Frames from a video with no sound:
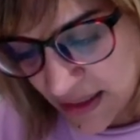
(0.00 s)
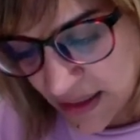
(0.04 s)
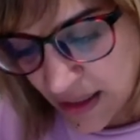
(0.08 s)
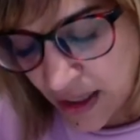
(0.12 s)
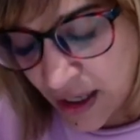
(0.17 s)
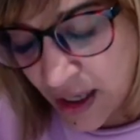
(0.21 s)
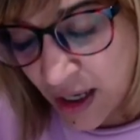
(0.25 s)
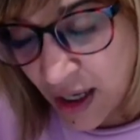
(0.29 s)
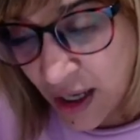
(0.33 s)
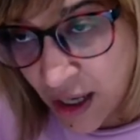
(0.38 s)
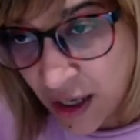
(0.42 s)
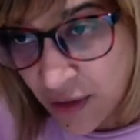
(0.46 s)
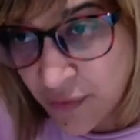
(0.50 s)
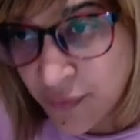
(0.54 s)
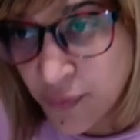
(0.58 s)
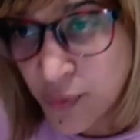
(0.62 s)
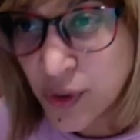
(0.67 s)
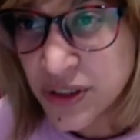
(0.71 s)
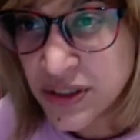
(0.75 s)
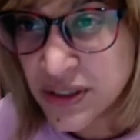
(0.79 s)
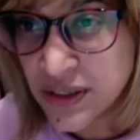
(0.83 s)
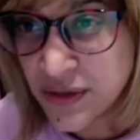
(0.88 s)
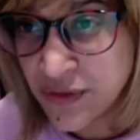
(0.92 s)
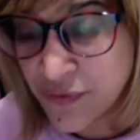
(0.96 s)
half
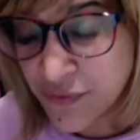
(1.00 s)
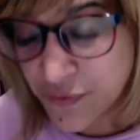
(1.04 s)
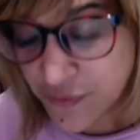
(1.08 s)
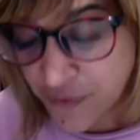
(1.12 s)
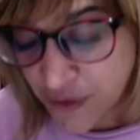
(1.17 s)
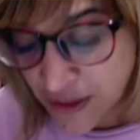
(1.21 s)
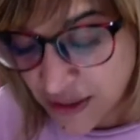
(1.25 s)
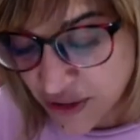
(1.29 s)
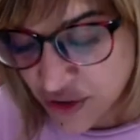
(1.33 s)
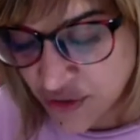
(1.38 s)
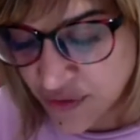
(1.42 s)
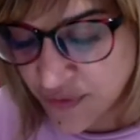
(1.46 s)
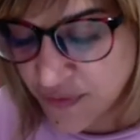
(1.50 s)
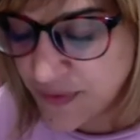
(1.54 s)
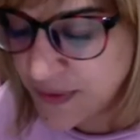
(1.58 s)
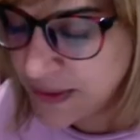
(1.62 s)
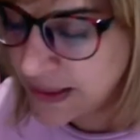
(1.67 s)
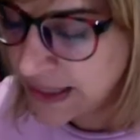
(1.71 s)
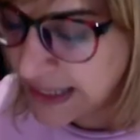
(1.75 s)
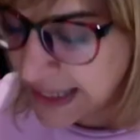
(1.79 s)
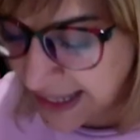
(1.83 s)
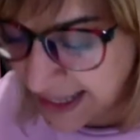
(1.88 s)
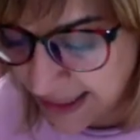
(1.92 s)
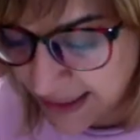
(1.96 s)
what's in front of
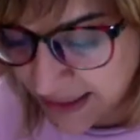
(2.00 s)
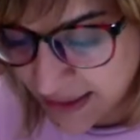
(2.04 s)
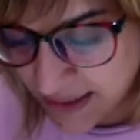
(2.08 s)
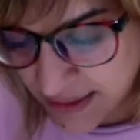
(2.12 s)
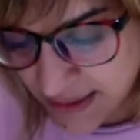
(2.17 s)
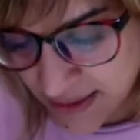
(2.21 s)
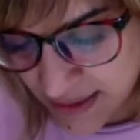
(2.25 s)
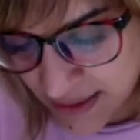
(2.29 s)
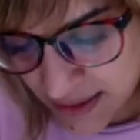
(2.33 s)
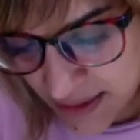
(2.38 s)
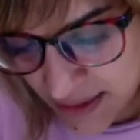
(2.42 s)
the x,